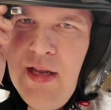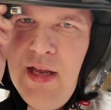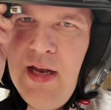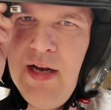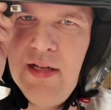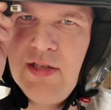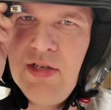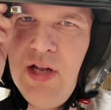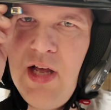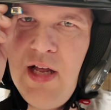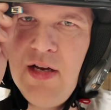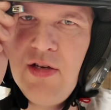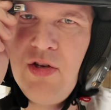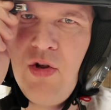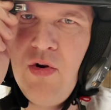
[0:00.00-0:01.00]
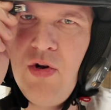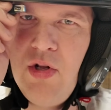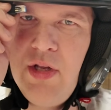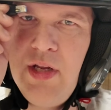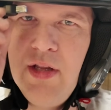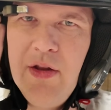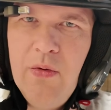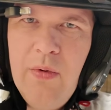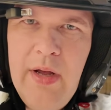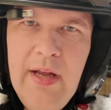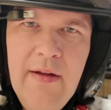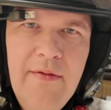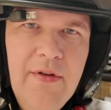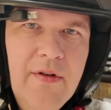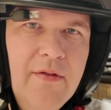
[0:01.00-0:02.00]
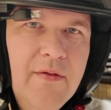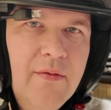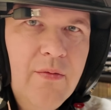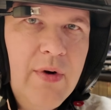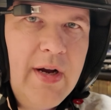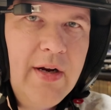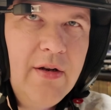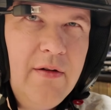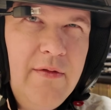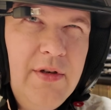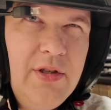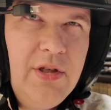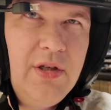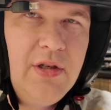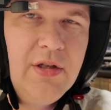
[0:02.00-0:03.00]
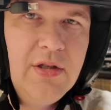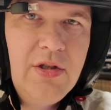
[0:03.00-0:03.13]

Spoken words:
And it's not totally in the way of your regular vision.